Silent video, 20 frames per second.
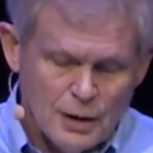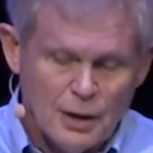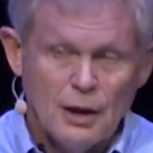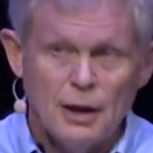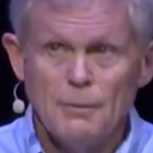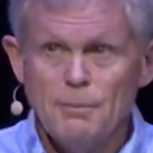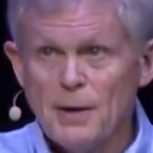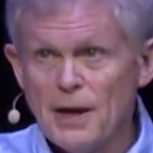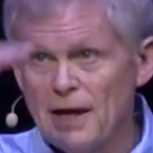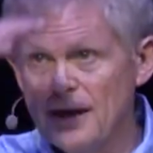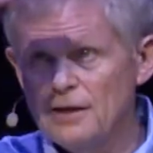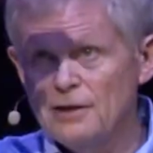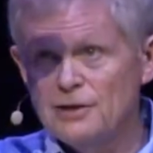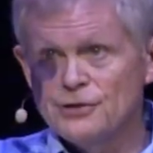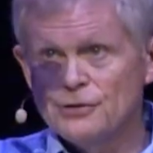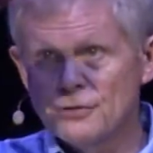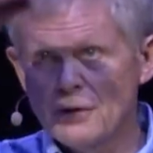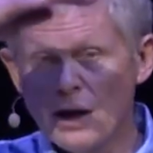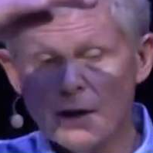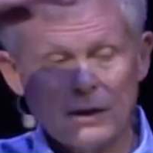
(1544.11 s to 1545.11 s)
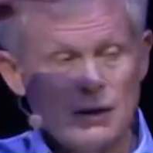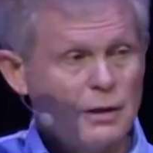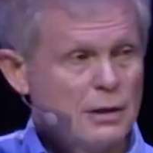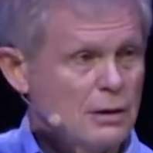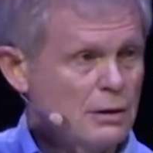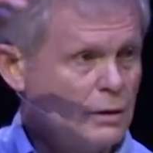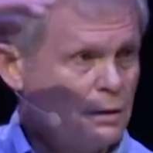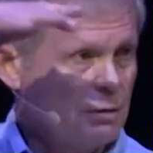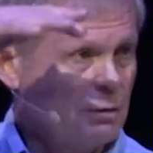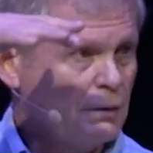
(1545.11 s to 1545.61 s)
A pie in his truck.
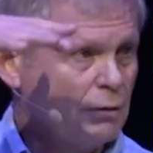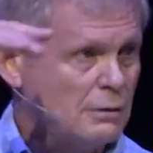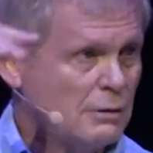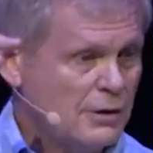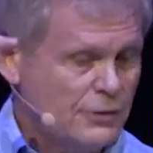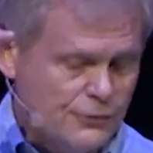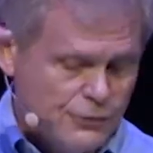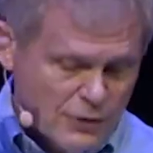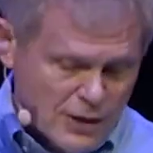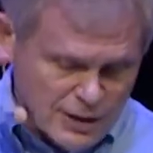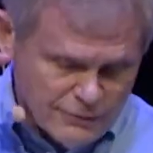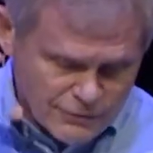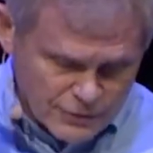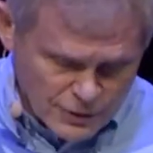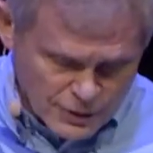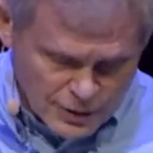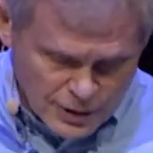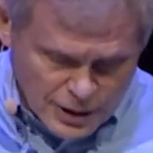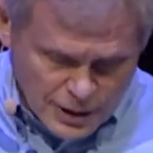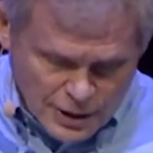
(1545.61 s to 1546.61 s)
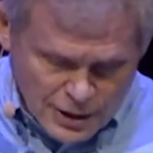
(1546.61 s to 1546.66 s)
The driver